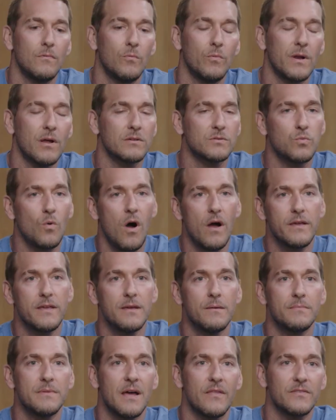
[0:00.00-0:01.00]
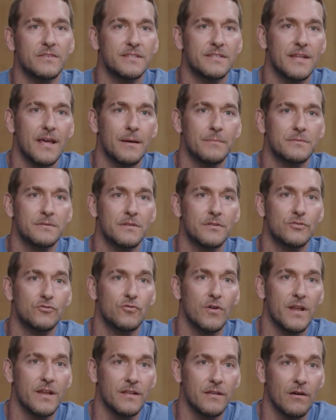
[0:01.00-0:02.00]
When I was walking him down the steps to the
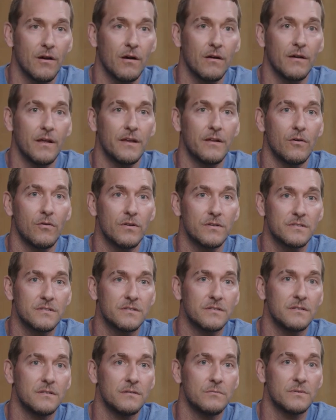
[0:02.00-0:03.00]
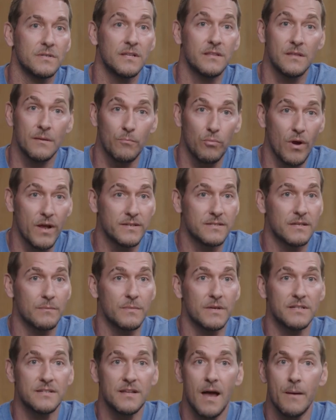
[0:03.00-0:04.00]
training yard, I noticed he was hitting the brakes on
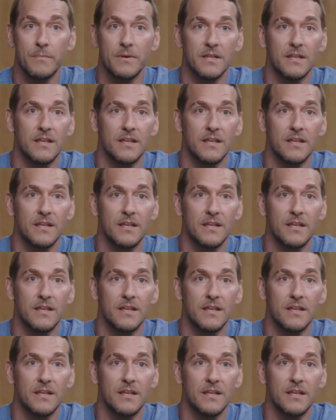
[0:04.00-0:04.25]
me time and